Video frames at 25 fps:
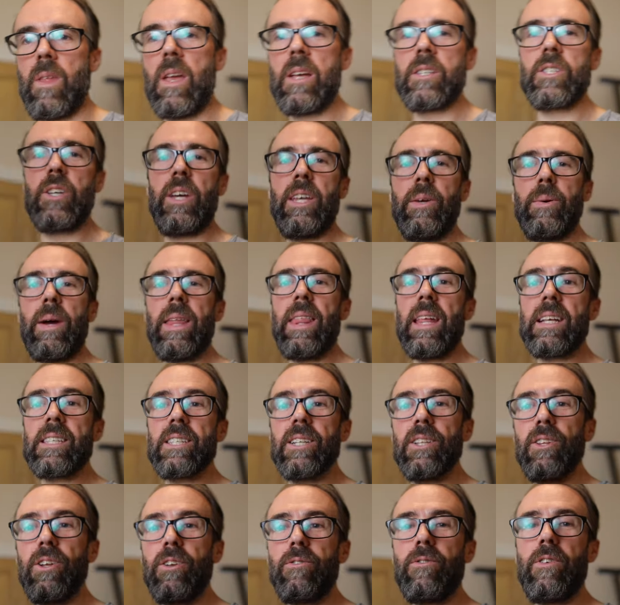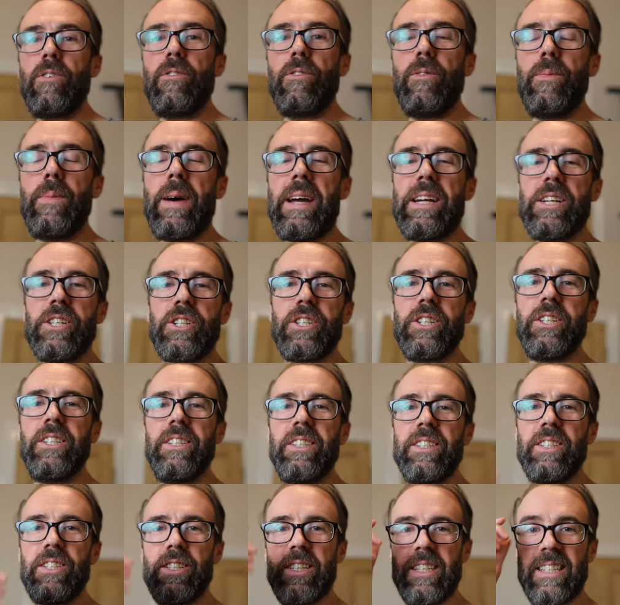So anyway, that's a lot of
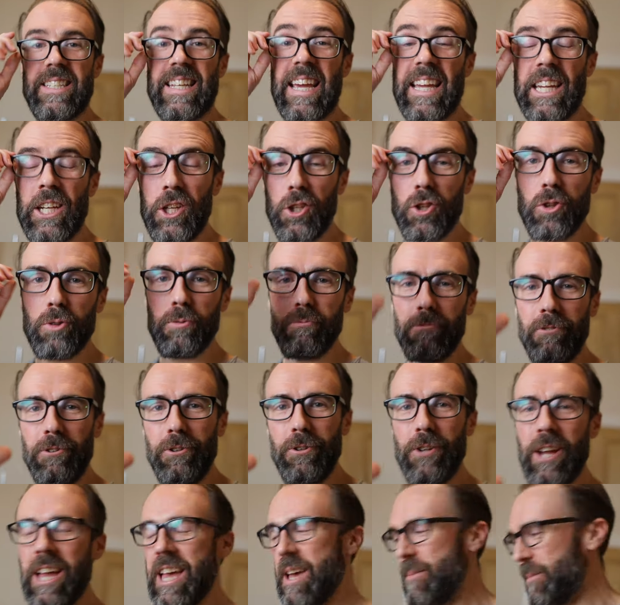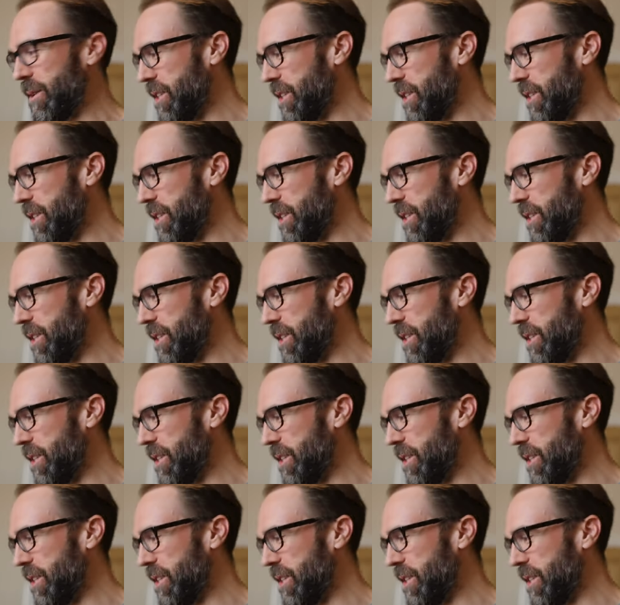information to take you through,